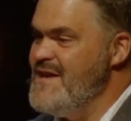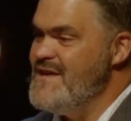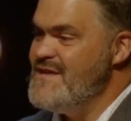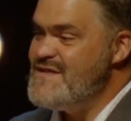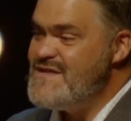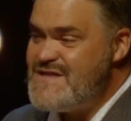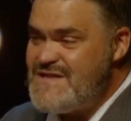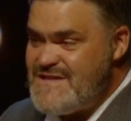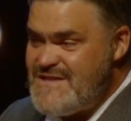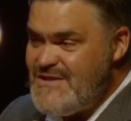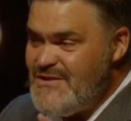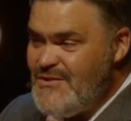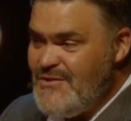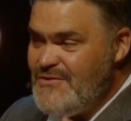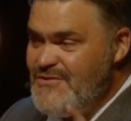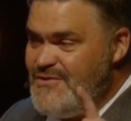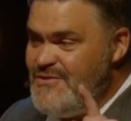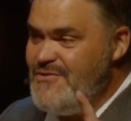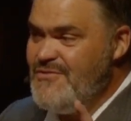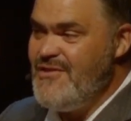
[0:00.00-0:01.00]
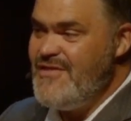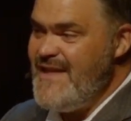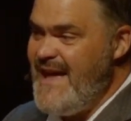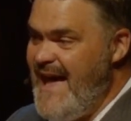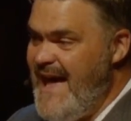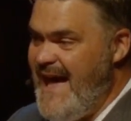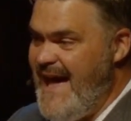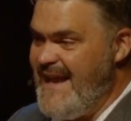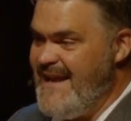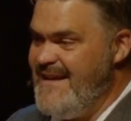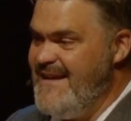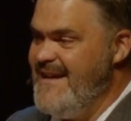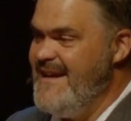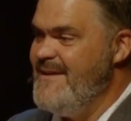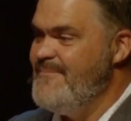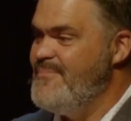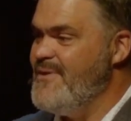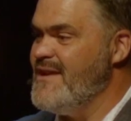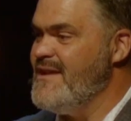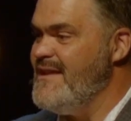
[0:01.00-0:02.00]
still do that,
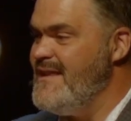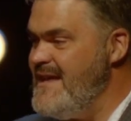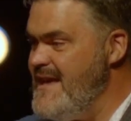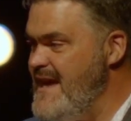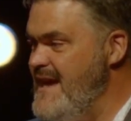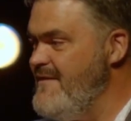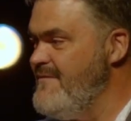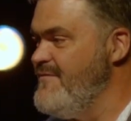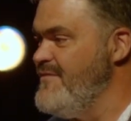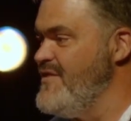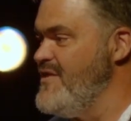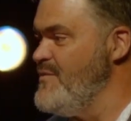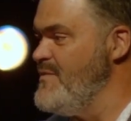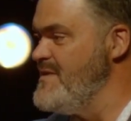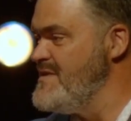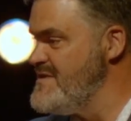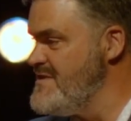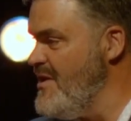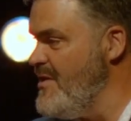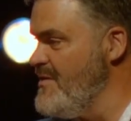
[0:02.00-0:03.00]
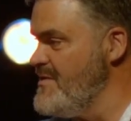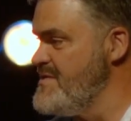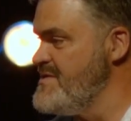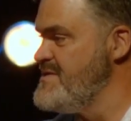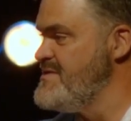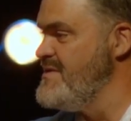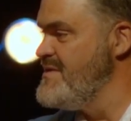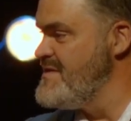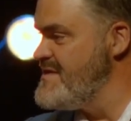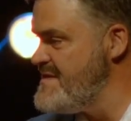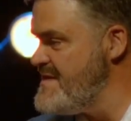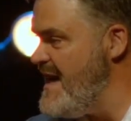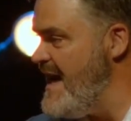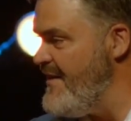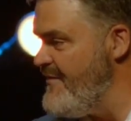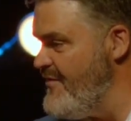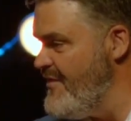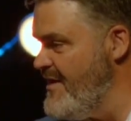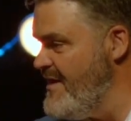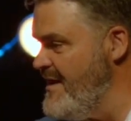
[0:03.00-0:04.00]
but leave the results to a
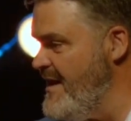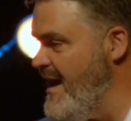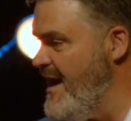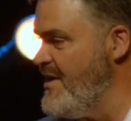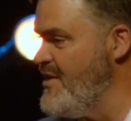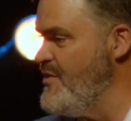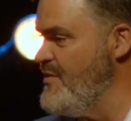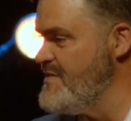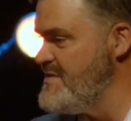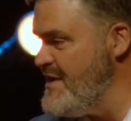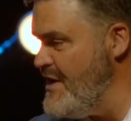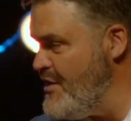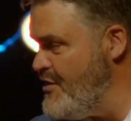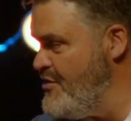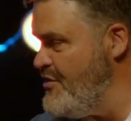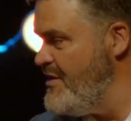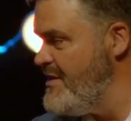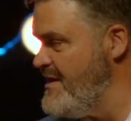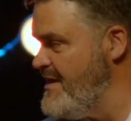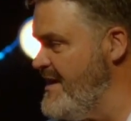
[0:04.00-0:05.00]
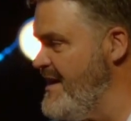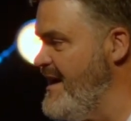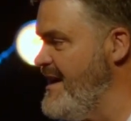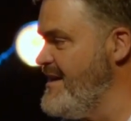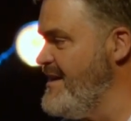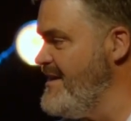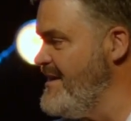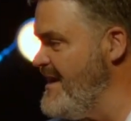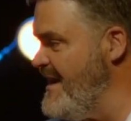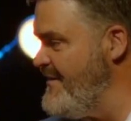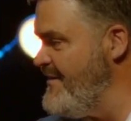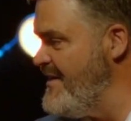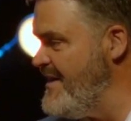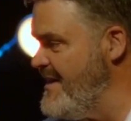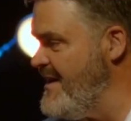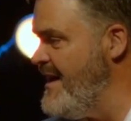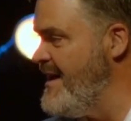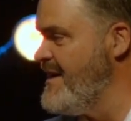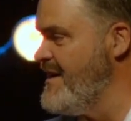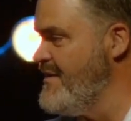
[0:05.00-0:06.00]
sovereign God who is a good God, a loving
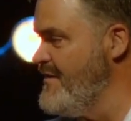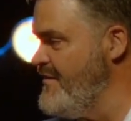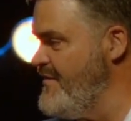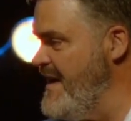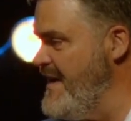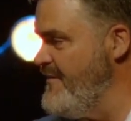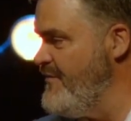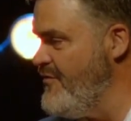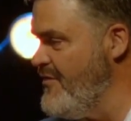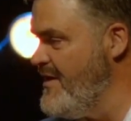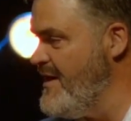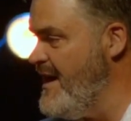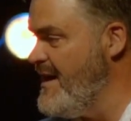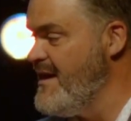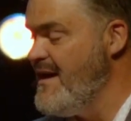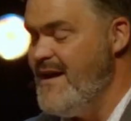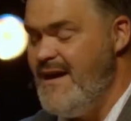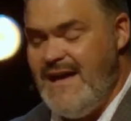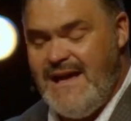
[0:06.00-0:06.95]
God, and a faithful God,